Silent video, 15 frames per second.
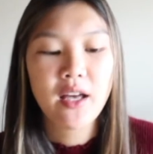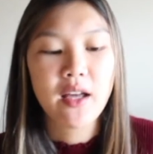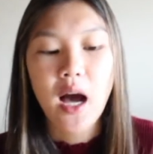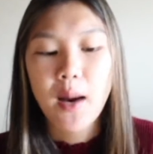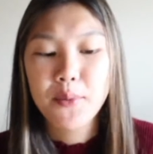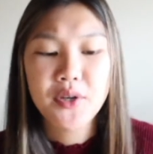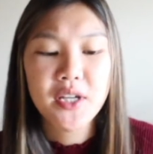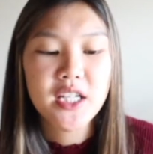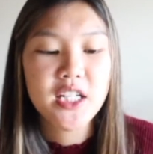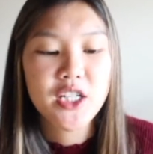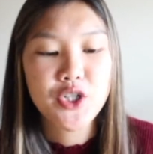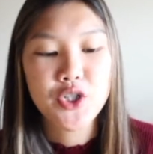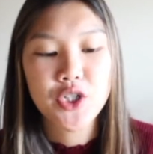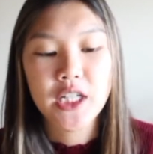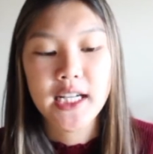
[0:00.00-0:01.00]
kabuki
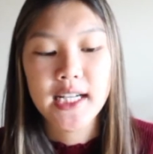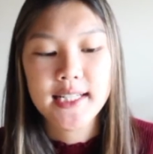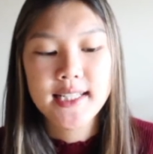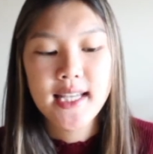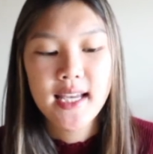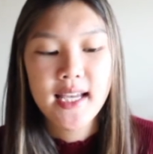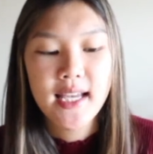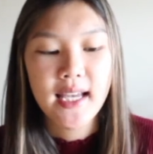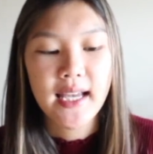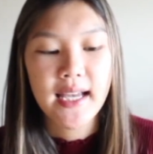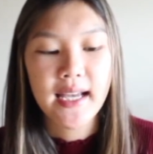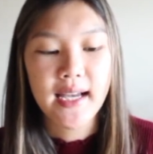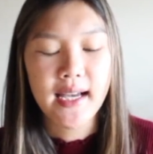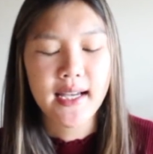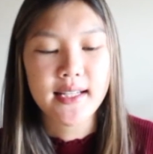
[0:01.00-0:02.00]
district,
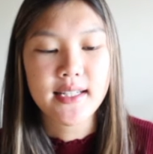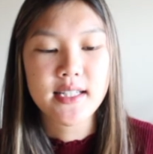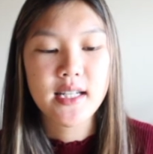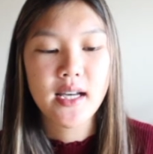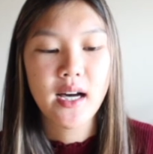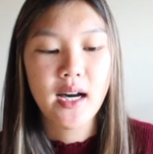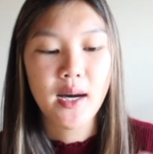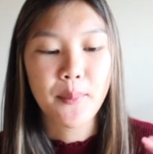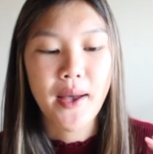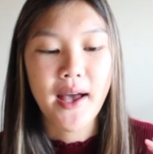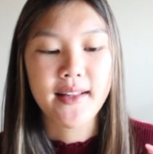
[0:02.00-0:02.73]
and up at